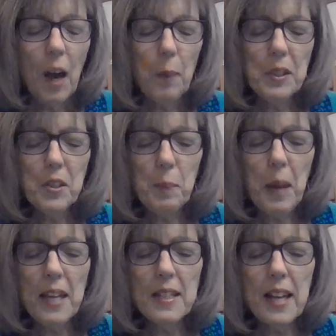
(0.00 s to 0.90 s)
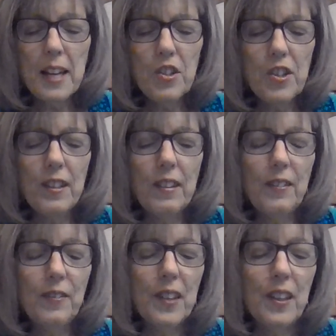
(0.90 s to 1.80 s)
Help us to pay attention
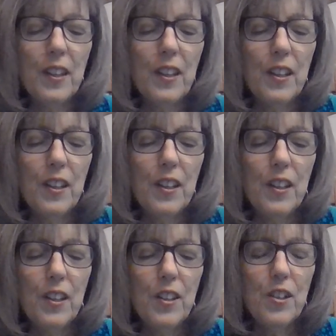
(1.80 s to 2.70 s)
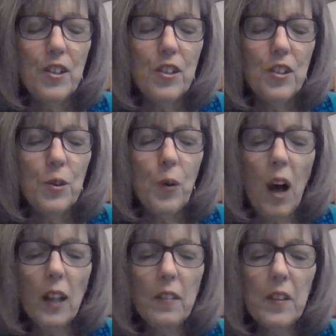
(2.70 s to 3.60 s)
to
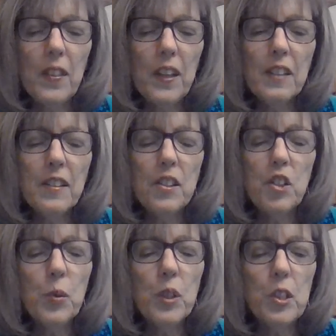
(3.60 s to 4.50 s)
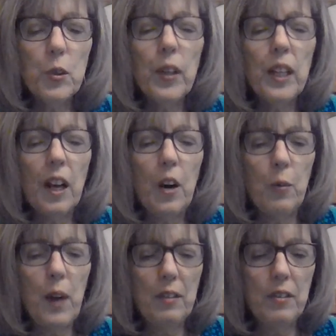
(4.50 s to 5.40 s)
all of the things that you are doing
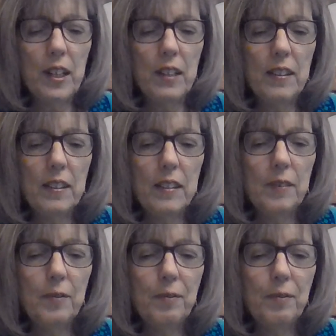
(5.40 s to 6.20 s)
around us.